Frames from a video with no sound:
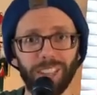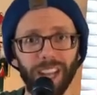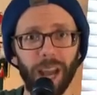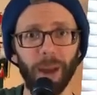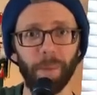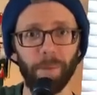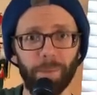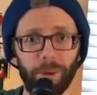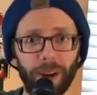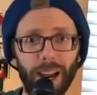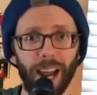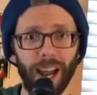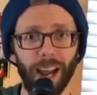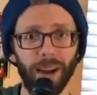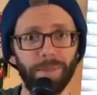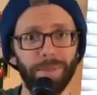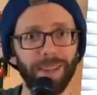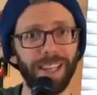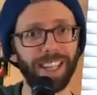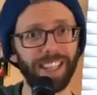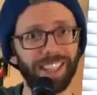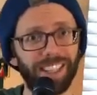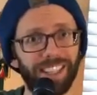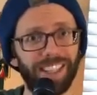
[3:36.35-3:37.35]
I
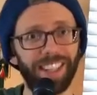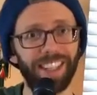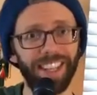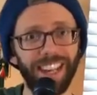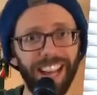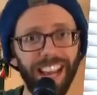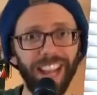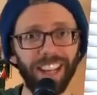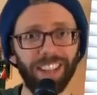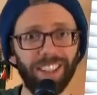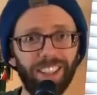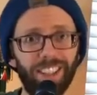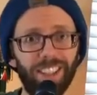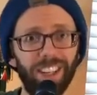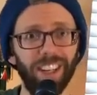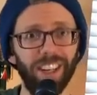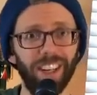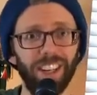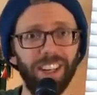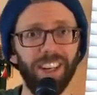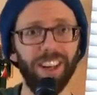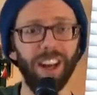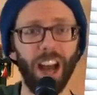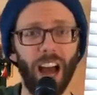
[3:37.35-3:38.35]
promise next
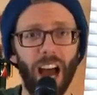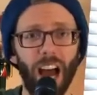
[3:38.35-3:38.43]
year